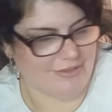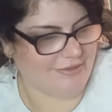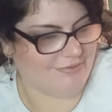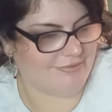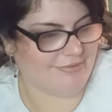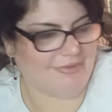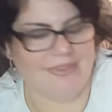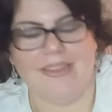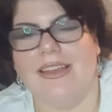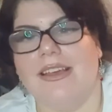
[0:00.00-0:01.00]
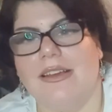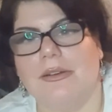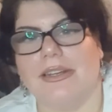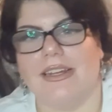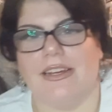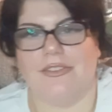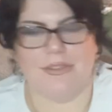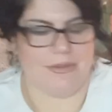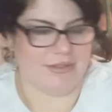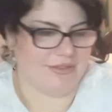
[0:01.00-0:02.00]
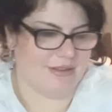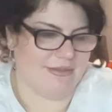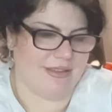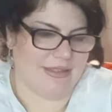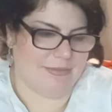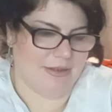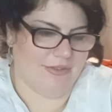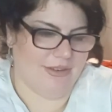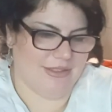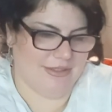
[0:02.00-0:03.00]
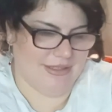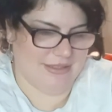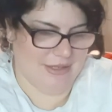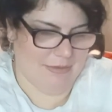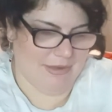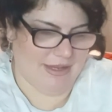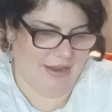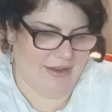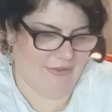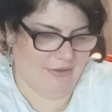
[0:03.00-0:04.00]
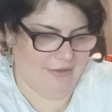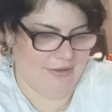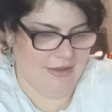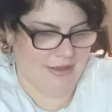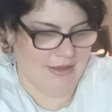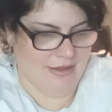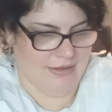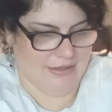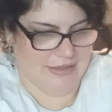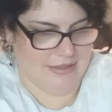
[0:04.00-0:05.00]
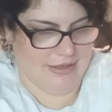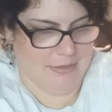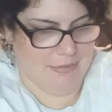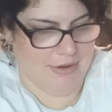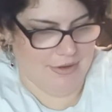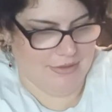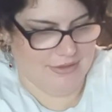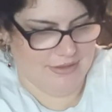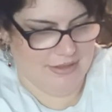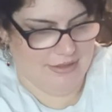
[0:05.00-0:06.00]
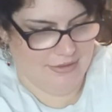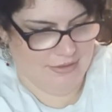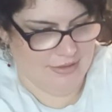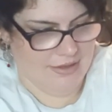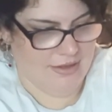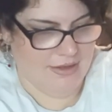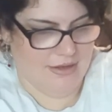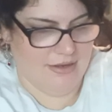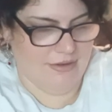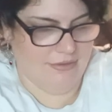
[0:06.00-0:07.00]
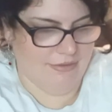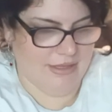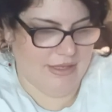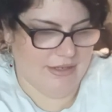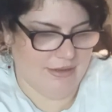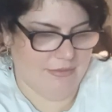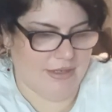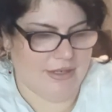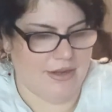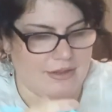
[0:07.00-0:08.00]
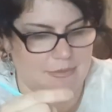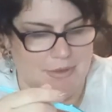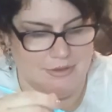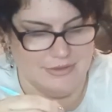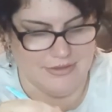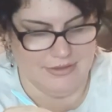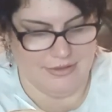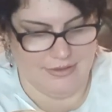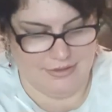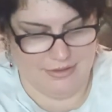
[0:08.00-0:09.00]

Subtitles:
I'm gonna have to undo it with this, but I've got to do it super careful because it's like a poster and I really don't want to cut the poster.